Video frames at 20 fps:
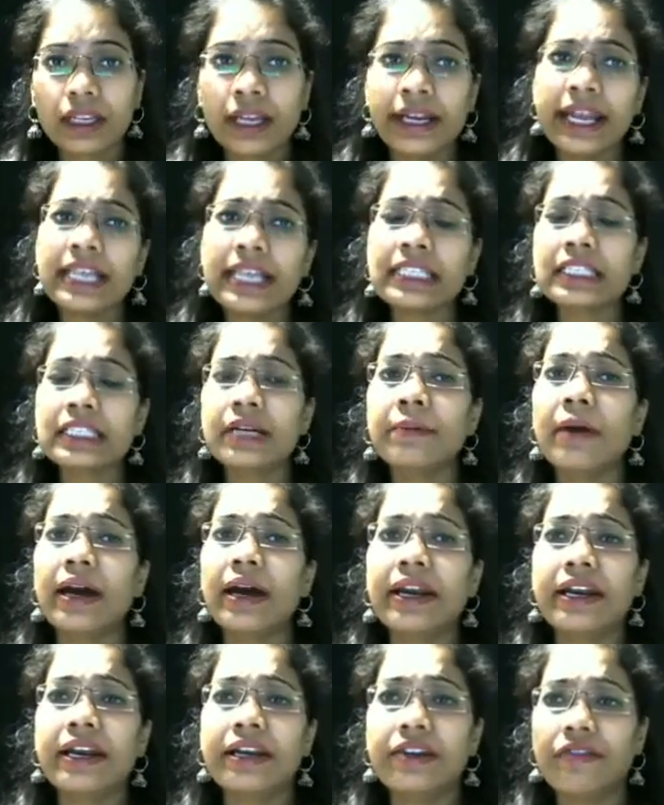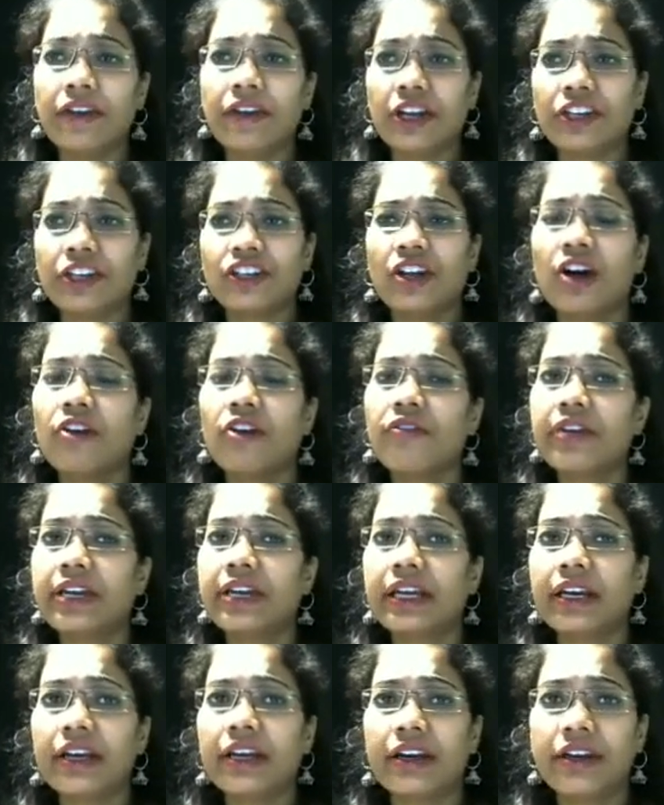Next come identification, how we
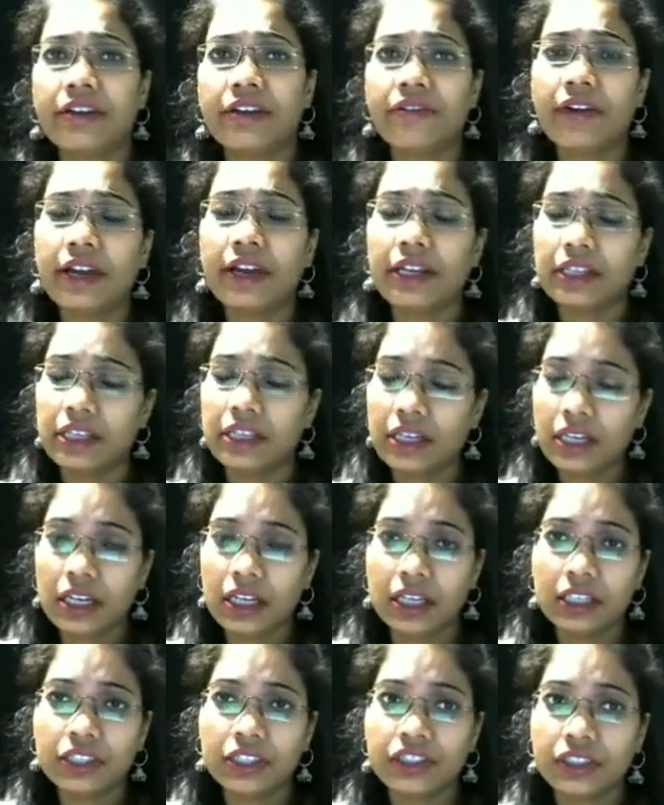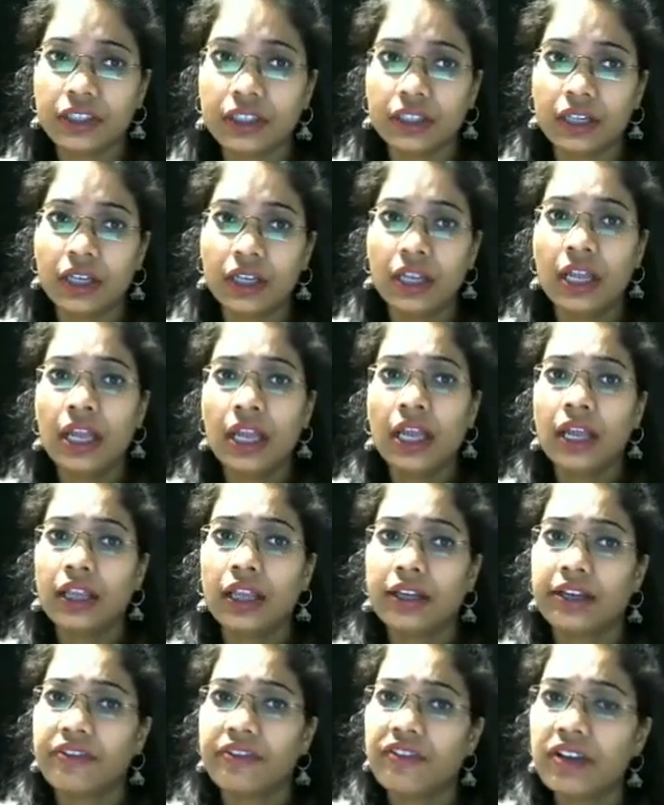can identify the culture.
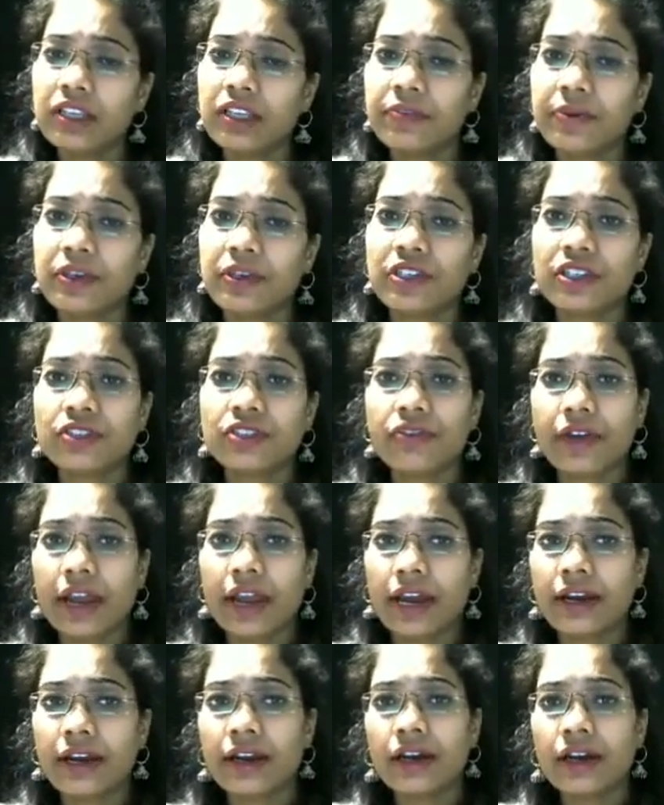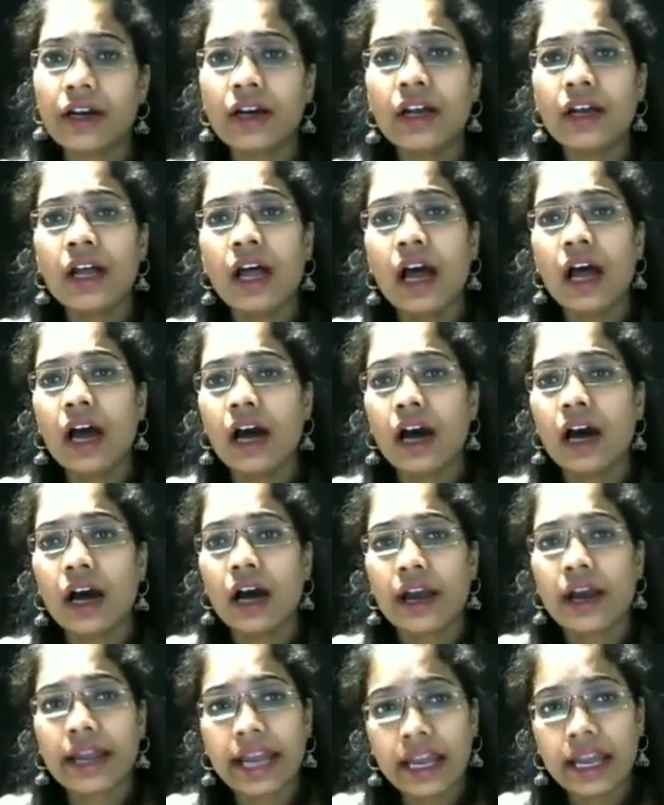The different species of Candida
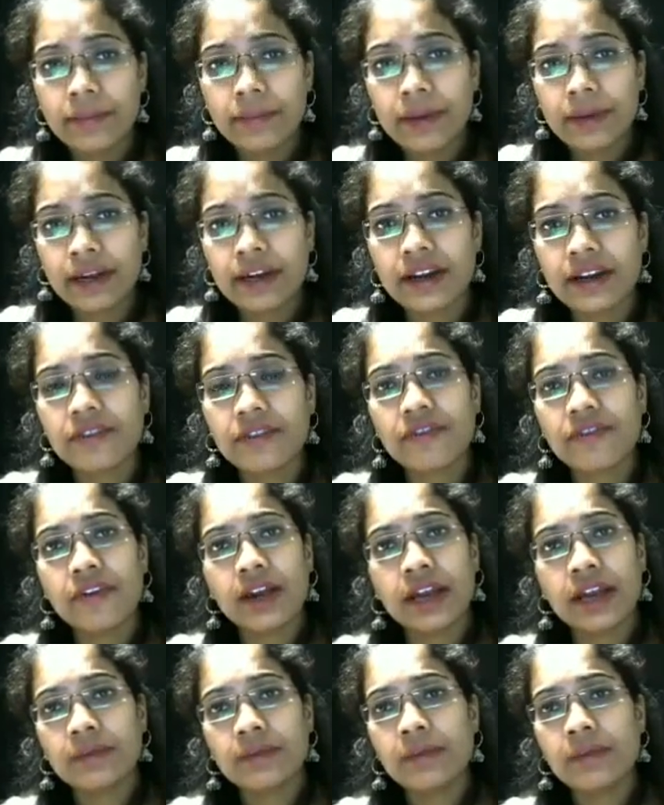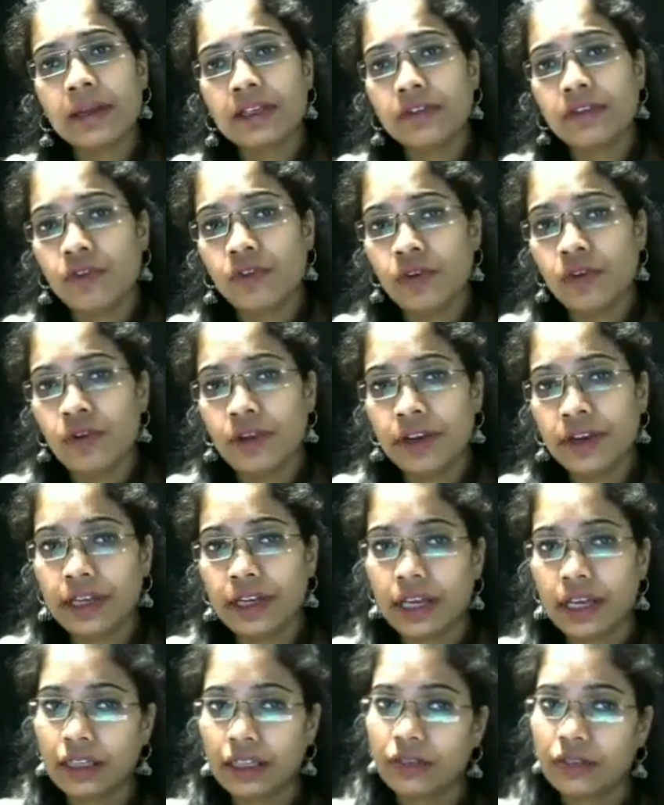can be identified by the following
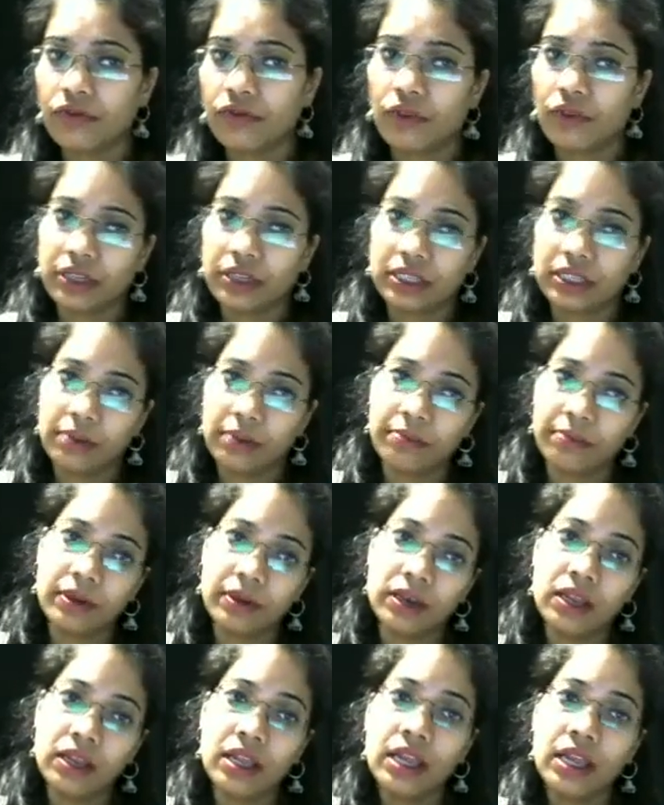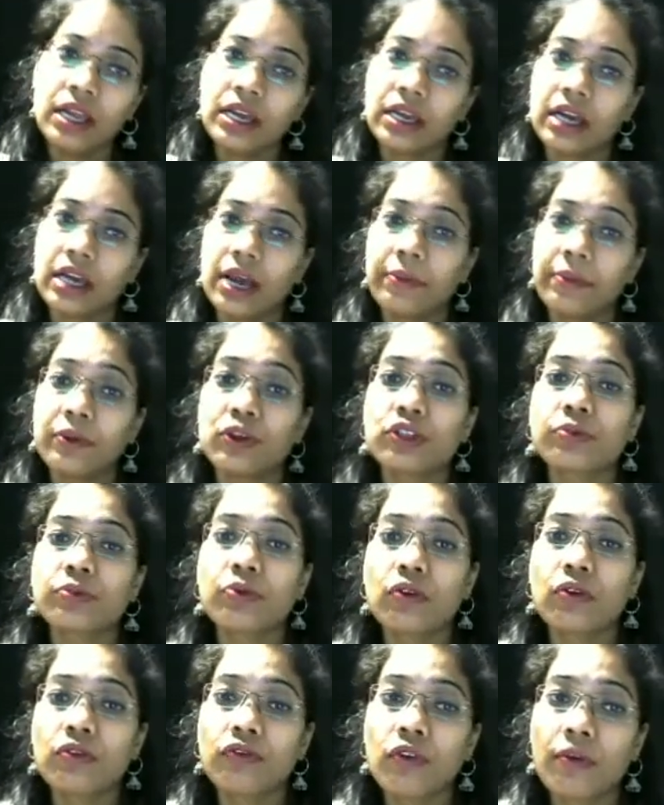tests. For example,
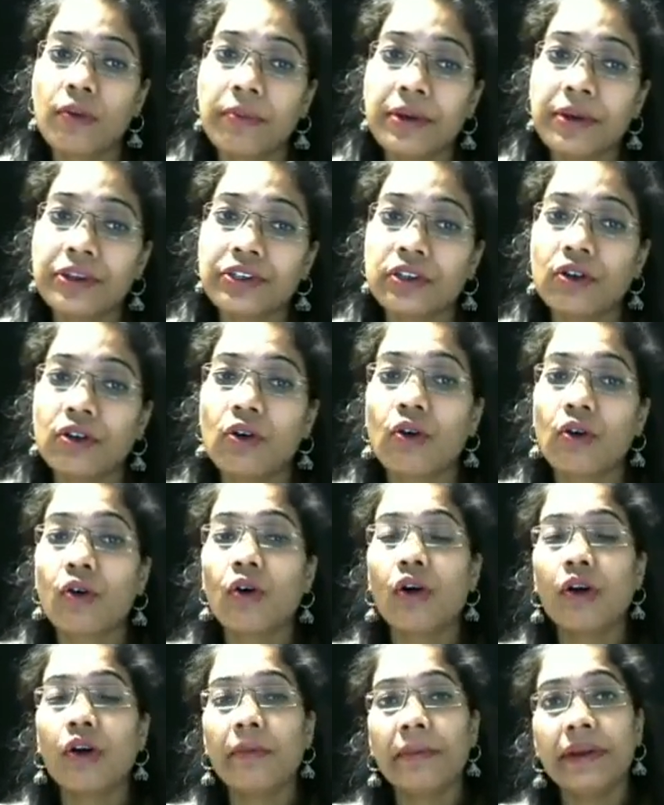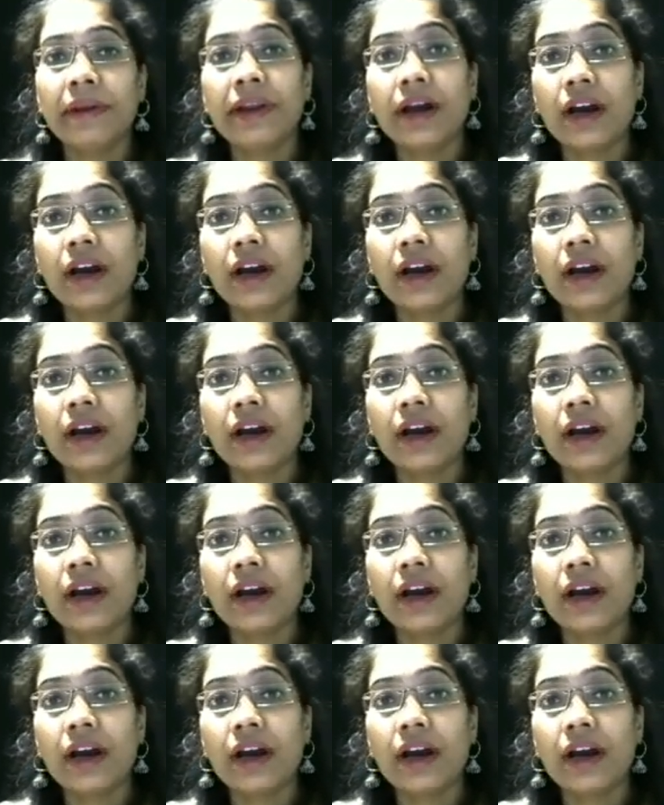chlamydospore formation or cornmeal